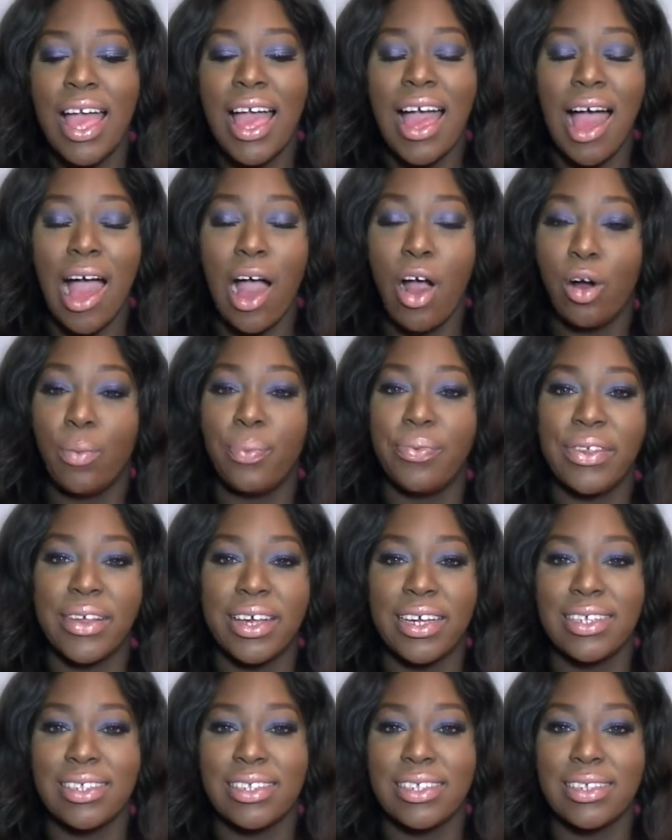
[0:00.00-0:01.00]
I hope
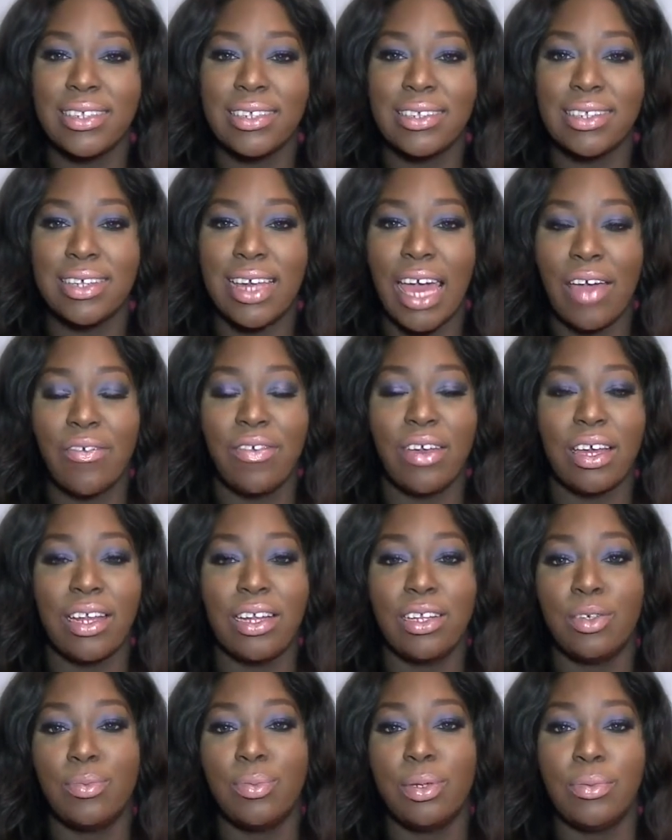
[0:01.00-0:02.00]
this gave you a
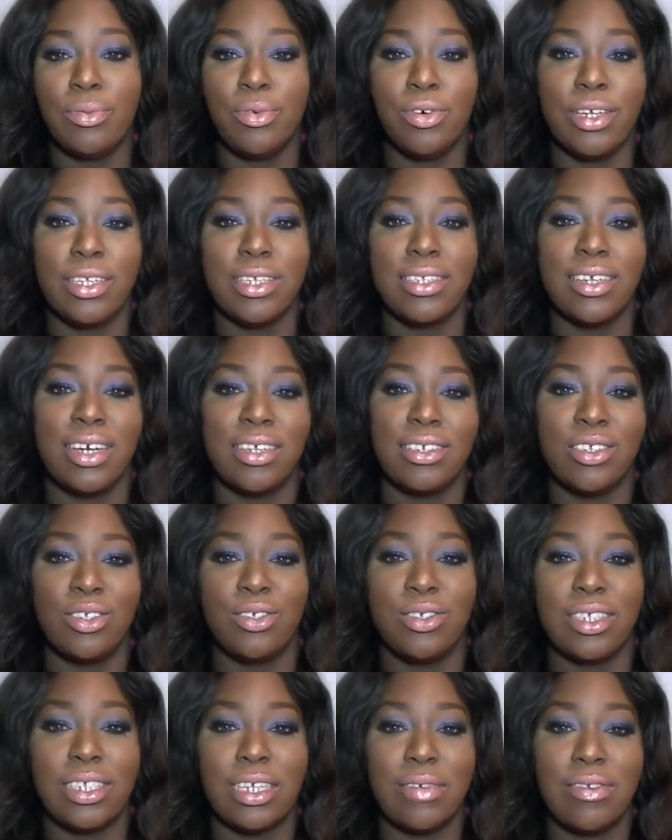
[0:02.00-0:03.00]
little bit more insight
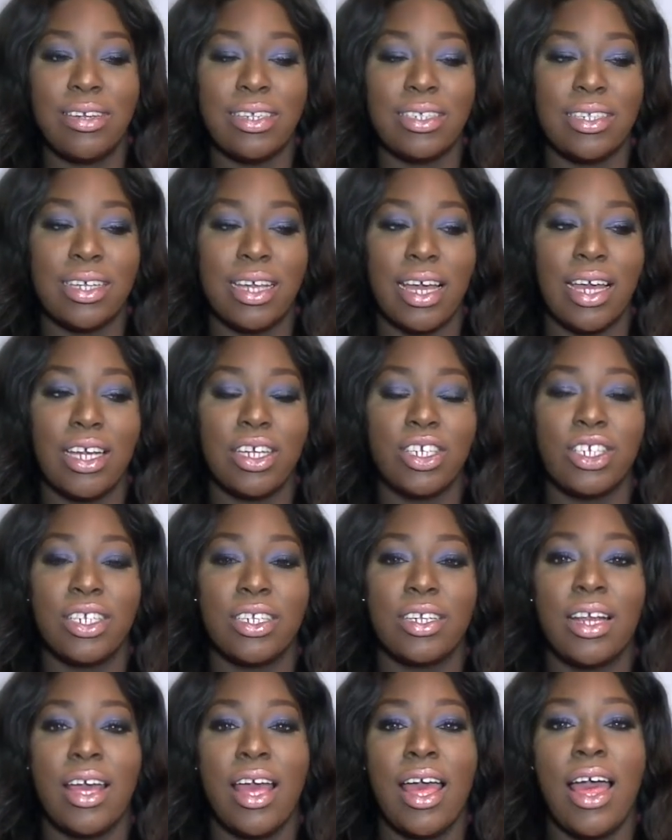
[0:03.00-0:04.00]
into civil
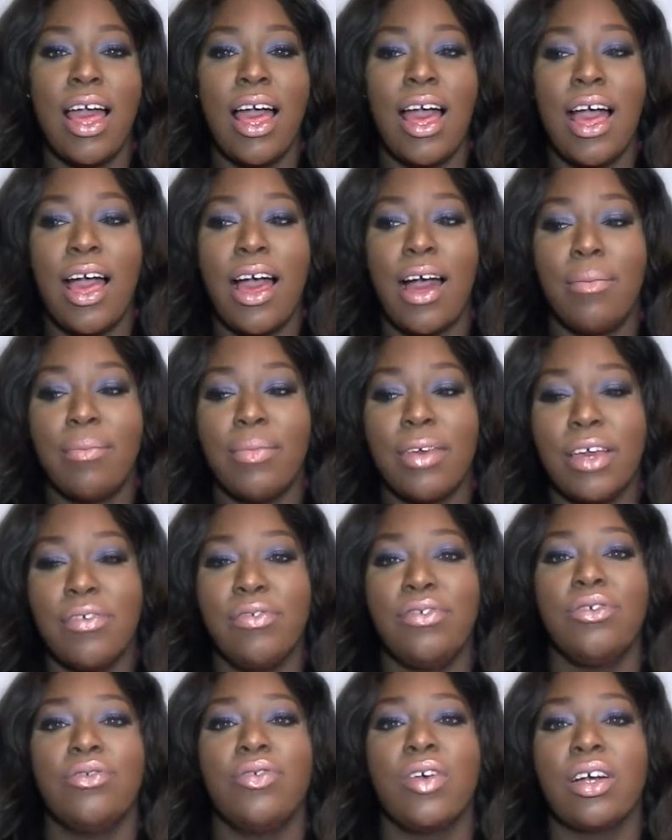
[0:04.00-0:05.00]
litigation.
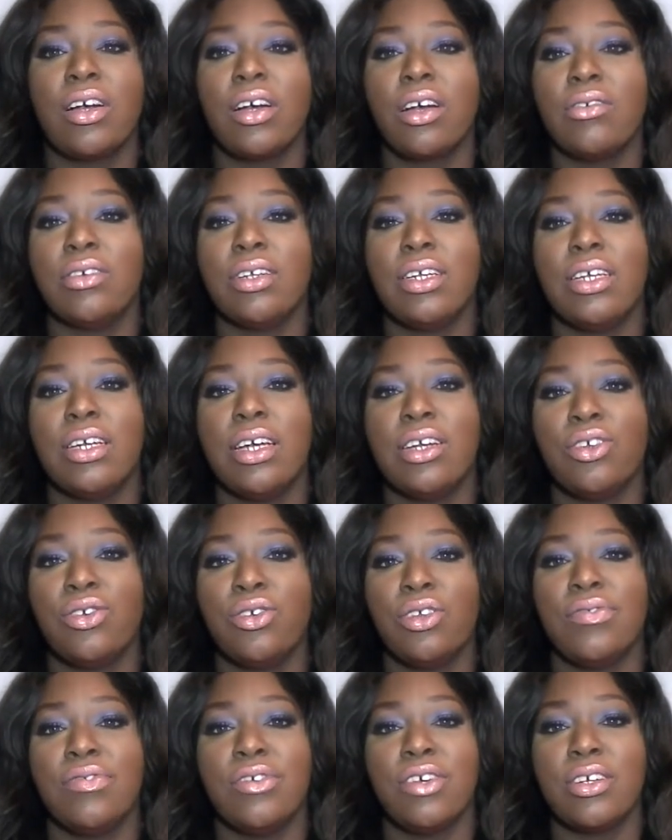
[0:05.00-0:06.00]
If you are currently at
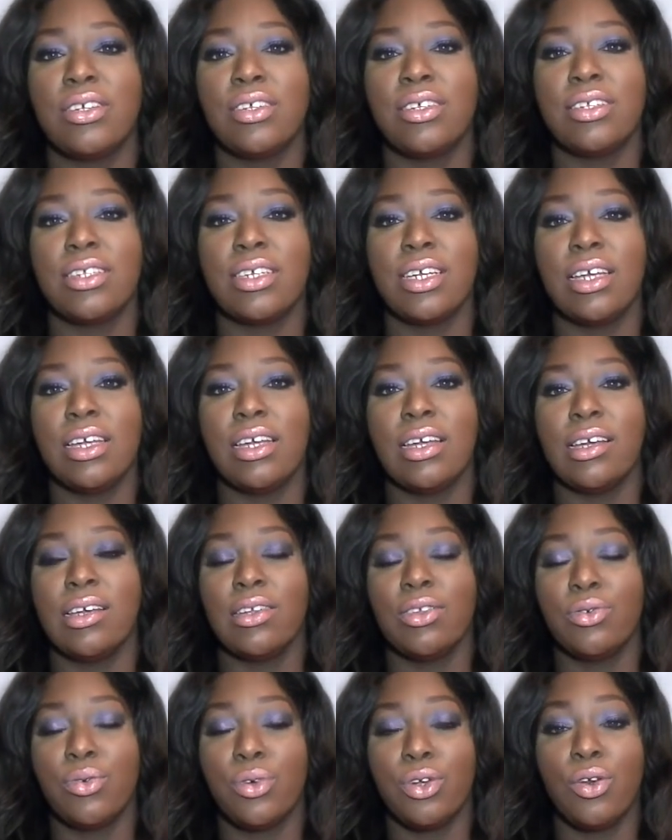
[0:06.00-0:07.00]
university
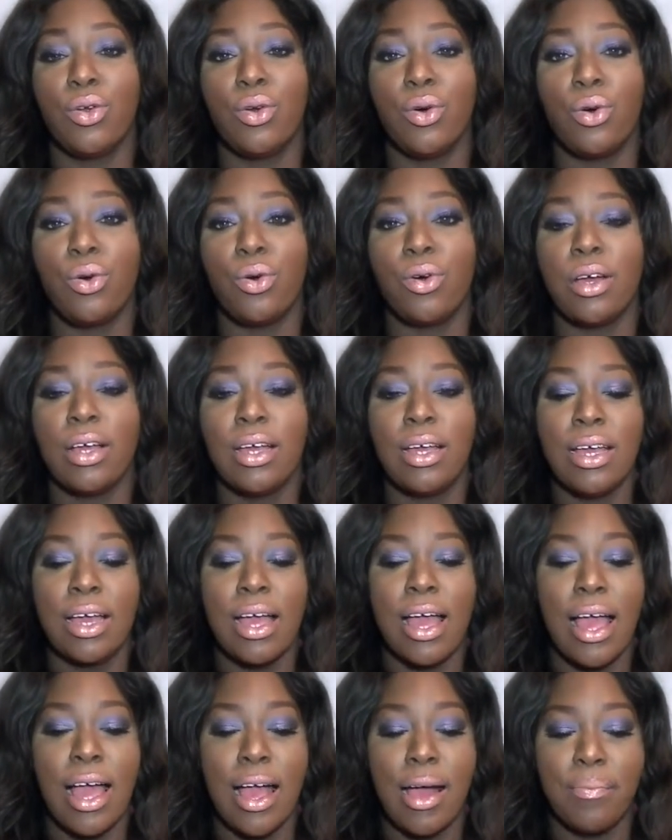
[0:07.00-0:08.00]
doing law,
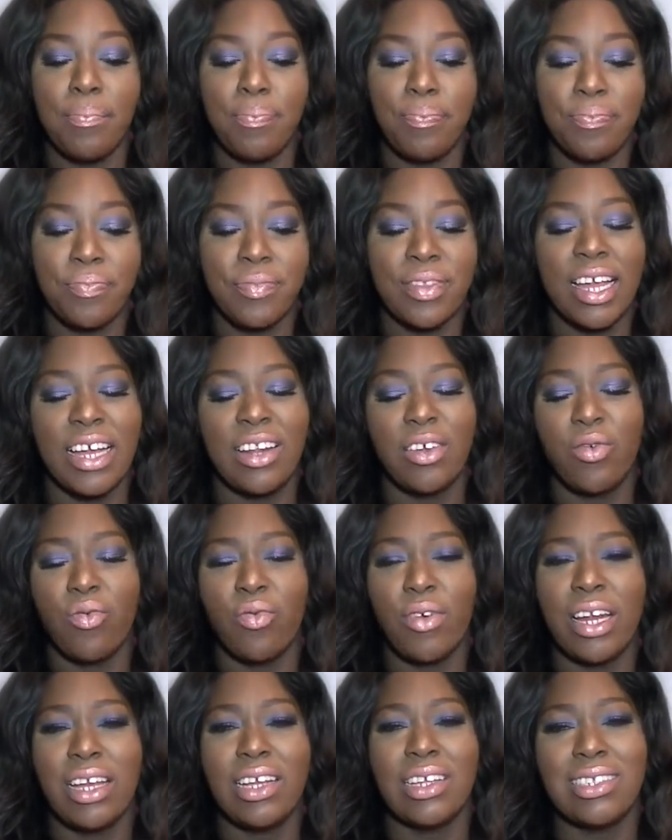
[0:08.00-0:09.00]
they don't
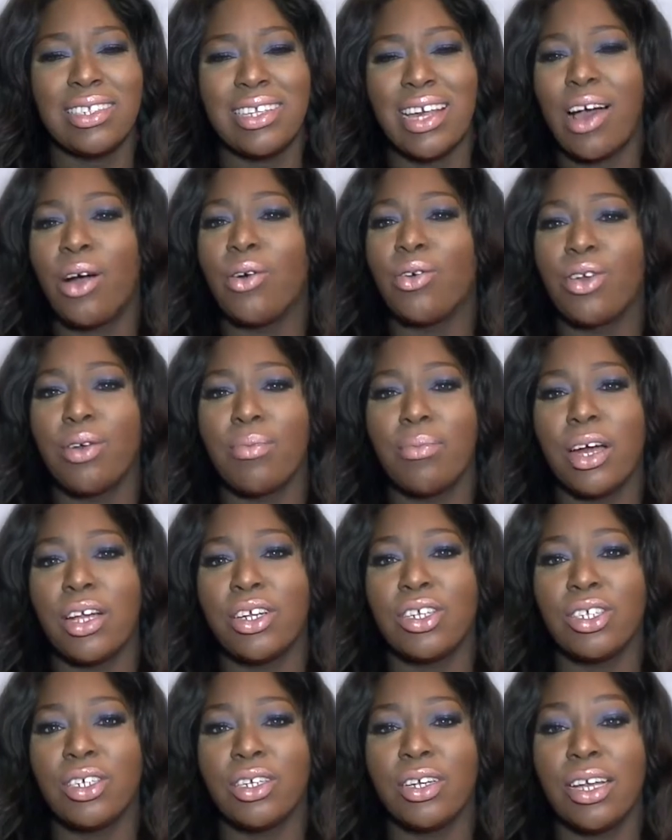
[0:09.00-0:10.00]
really tell you
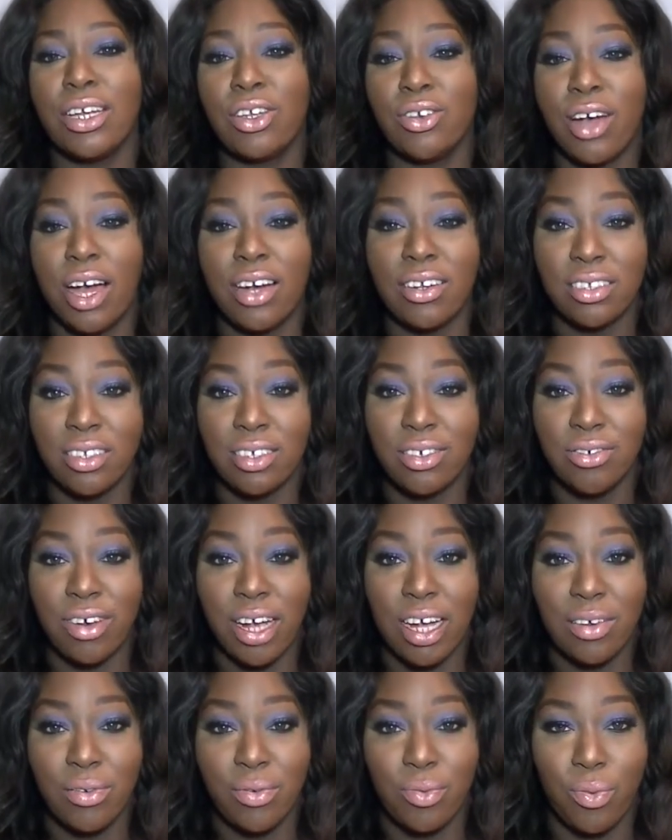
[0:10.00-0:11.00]
much in your
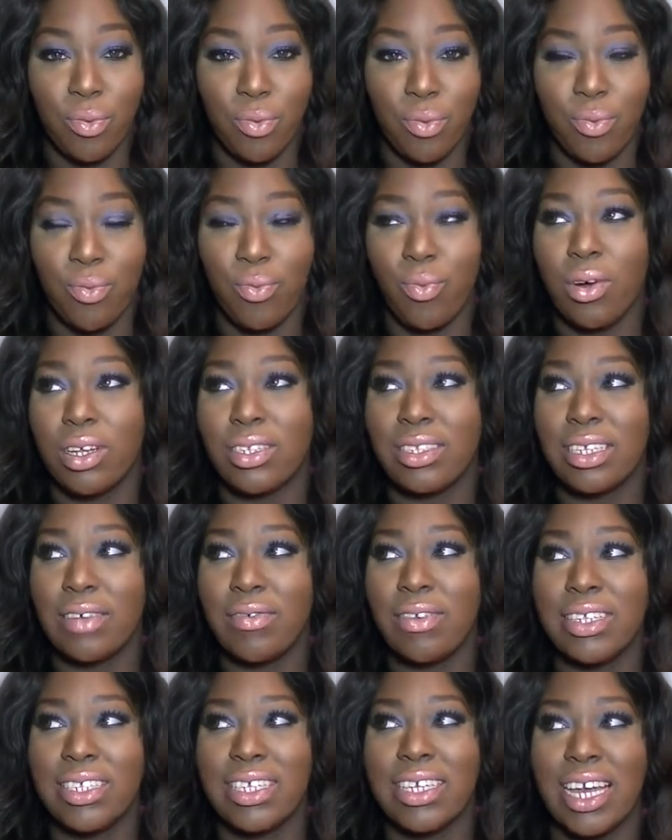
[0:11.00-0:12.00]
undergrad what
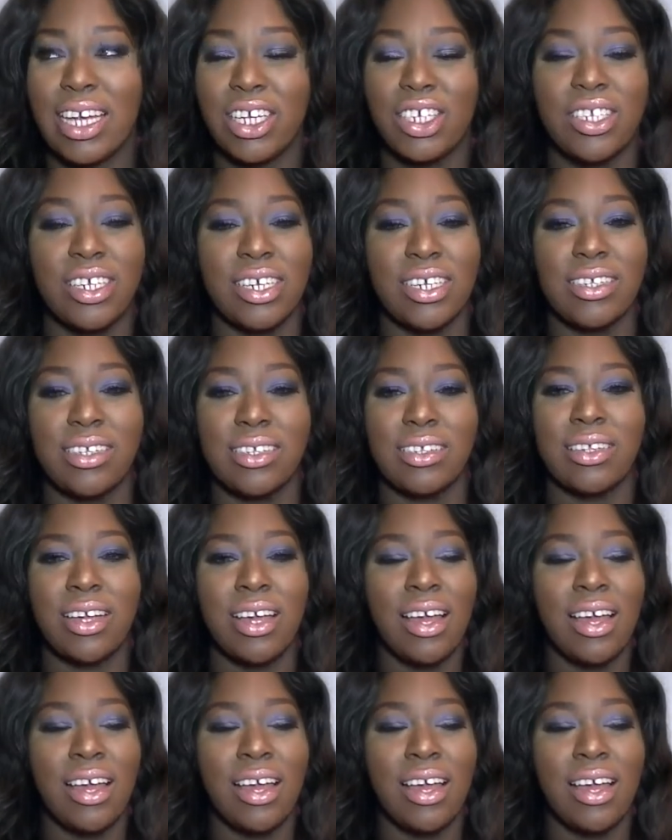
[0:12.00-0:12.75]
civil litigation is.